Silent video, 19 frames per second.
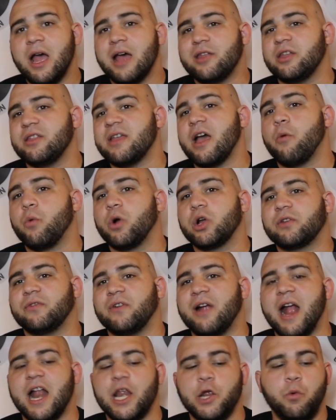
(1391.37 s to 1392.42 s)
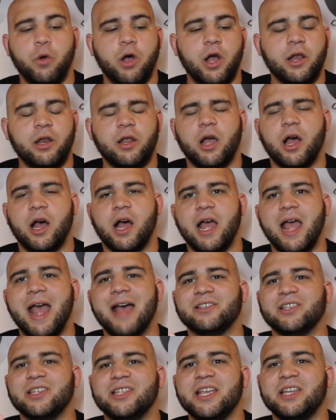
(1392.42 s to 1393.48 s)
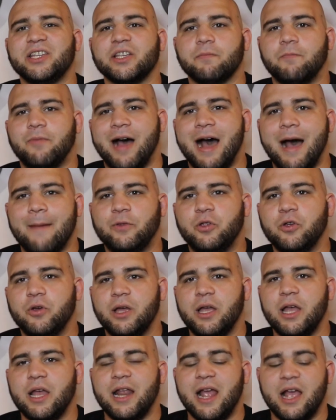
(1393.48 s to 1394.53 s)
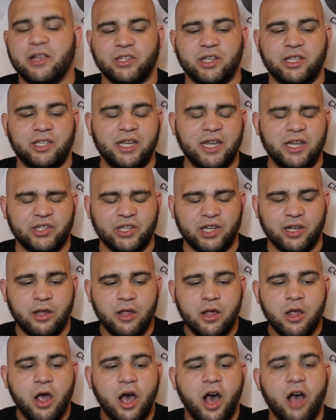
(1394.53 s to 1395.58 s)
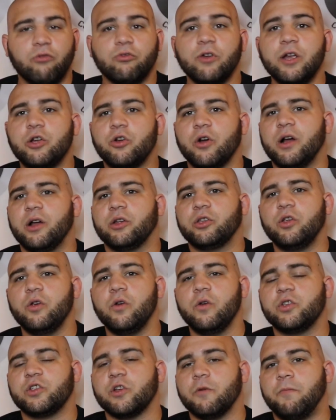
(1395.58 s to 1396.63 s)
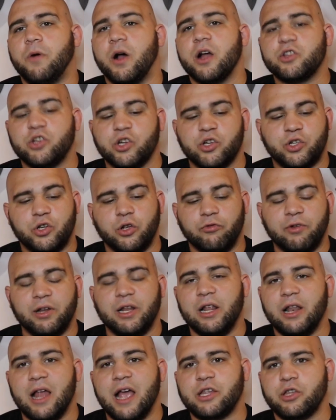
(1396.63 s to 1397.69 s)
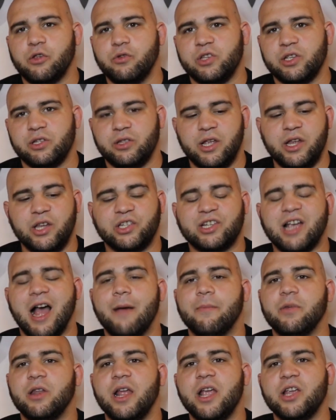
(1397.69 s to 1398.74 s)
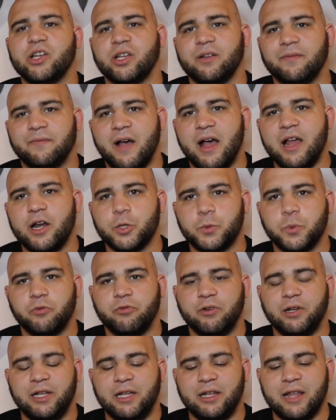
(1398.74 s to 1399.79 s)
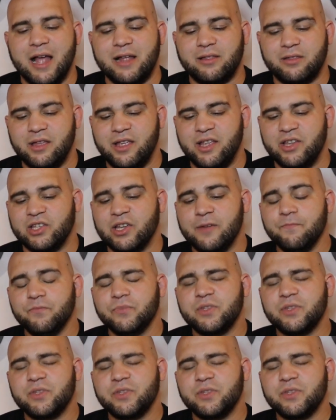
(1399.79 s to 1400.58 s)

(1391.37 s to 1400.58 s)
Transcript: I think that works for anyone. Uh, it has a decent pop to it and it has a decent uh, recoil too. So punchers could really like using these. Combination fighters would really like these.